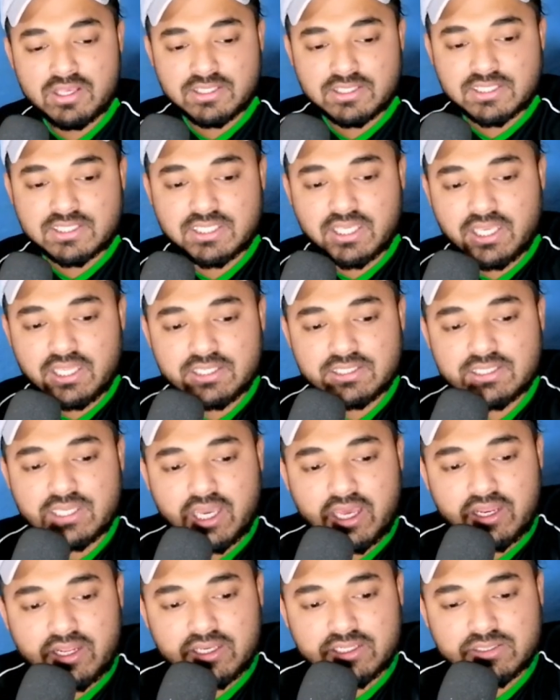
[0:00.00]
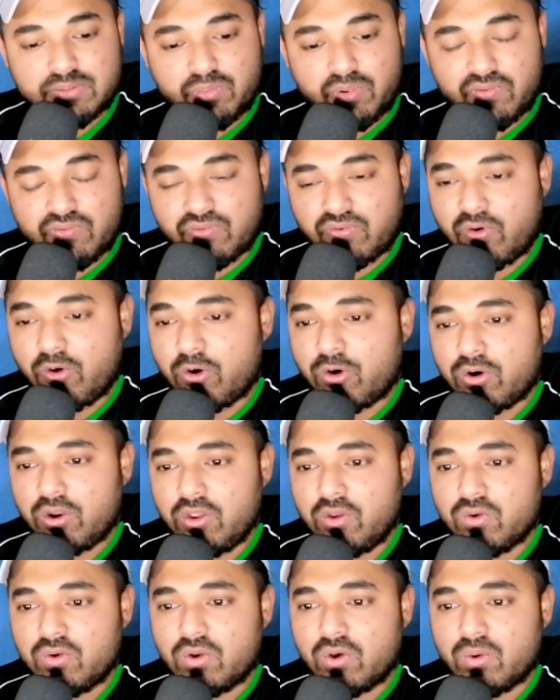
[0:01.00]
seen TEDx before,
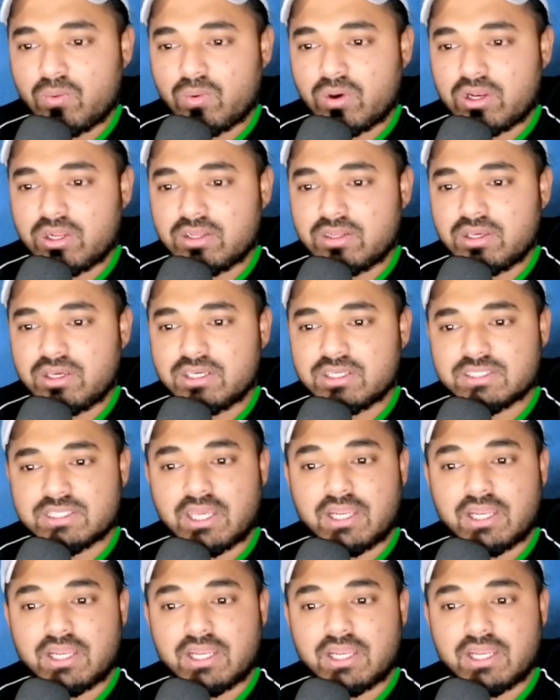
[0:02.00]
you know what it is.